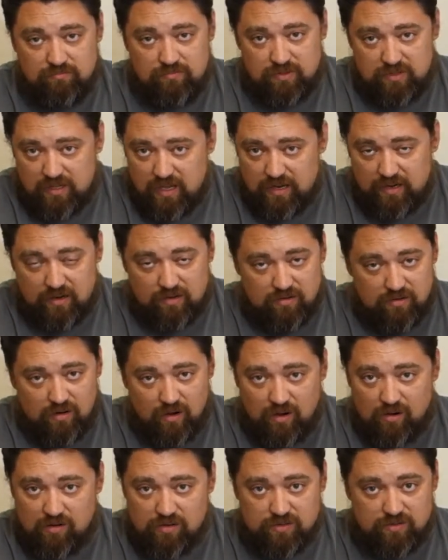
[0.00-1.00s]

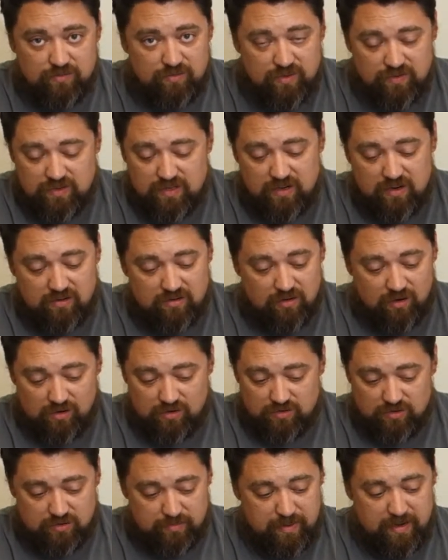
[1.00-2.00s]

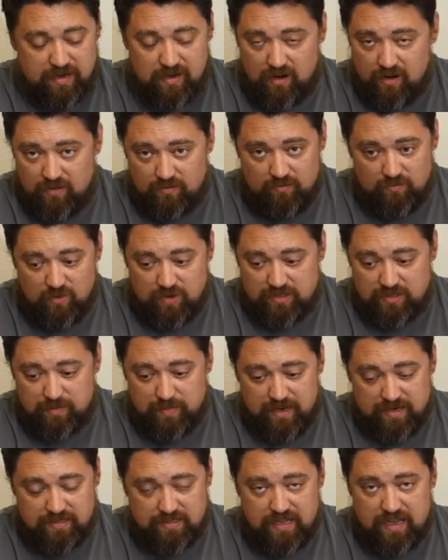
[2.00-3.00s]
$1,500, depending on what
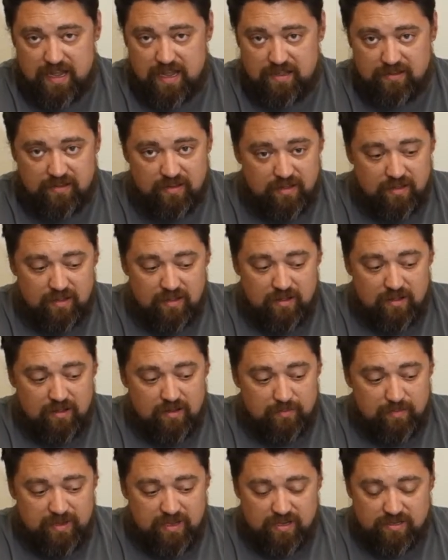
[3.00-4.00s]
specs they had,
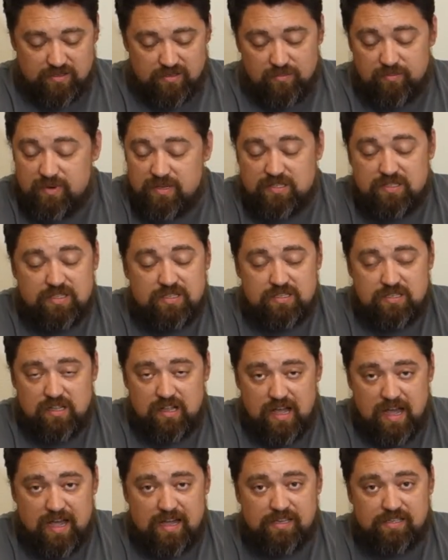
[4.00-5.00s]
because they're business
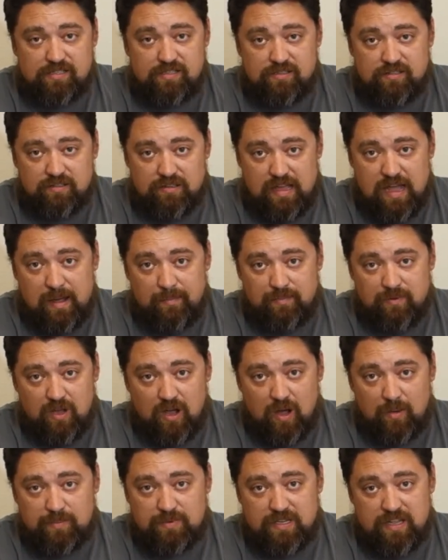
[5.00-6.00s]
class
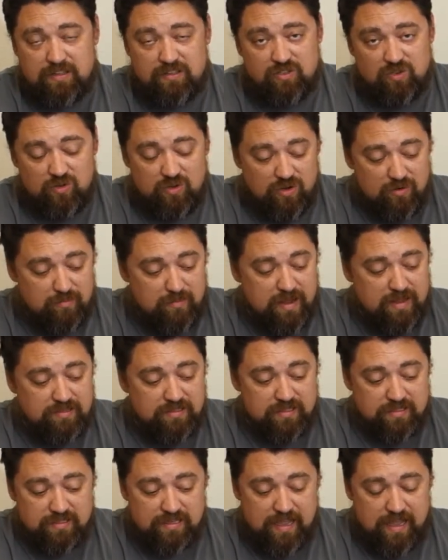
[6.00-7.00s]
laptops, and so they're meant
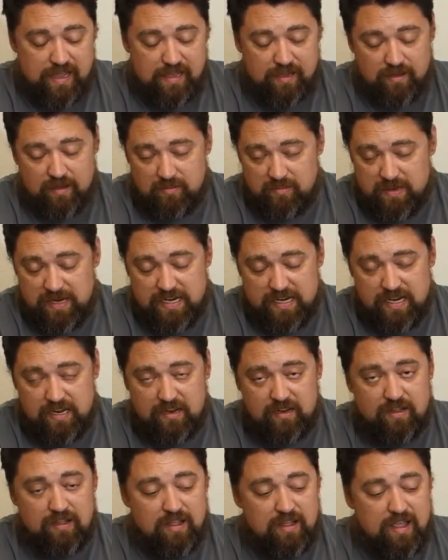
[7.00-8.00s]
to take a
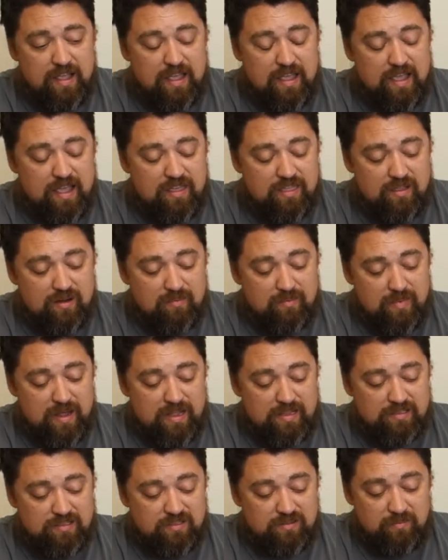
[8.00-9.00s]
beating, and they're
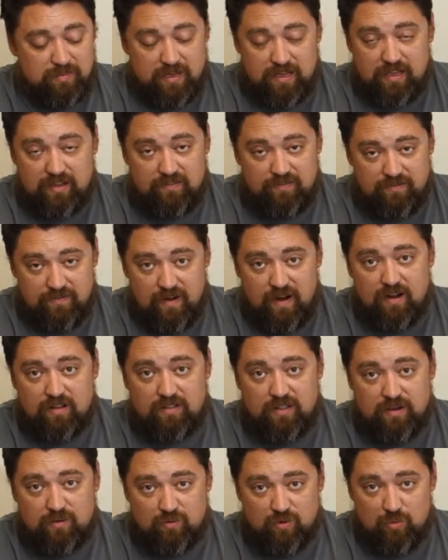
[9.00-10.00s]
meant to be
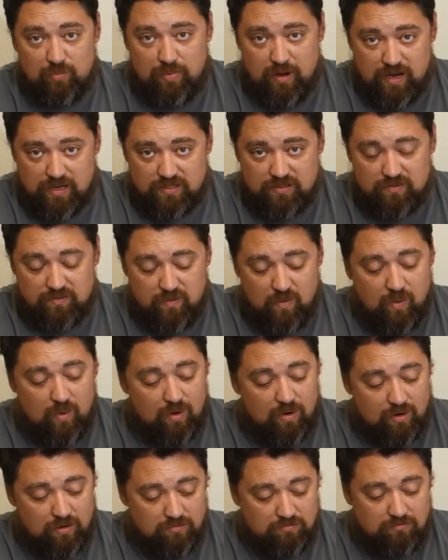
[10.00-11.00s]
fairly robust
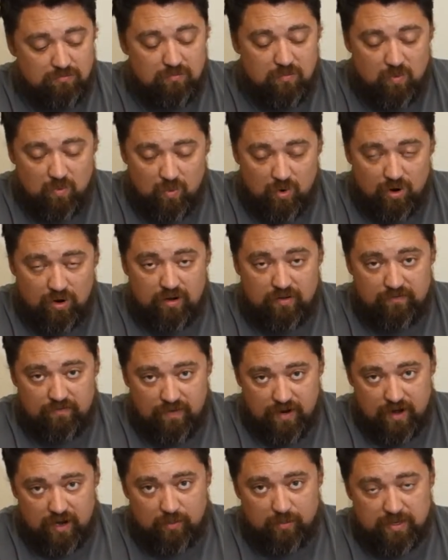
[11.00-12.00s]
for work
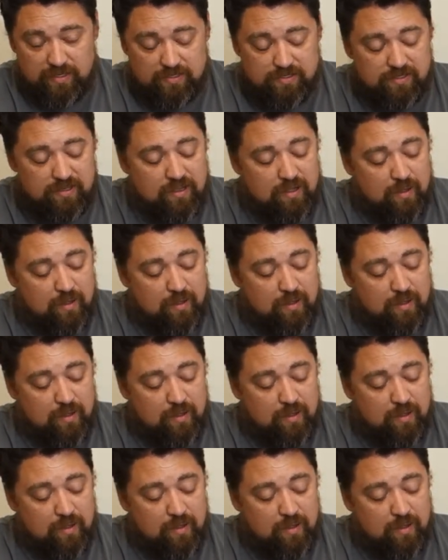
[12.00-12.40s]
environments.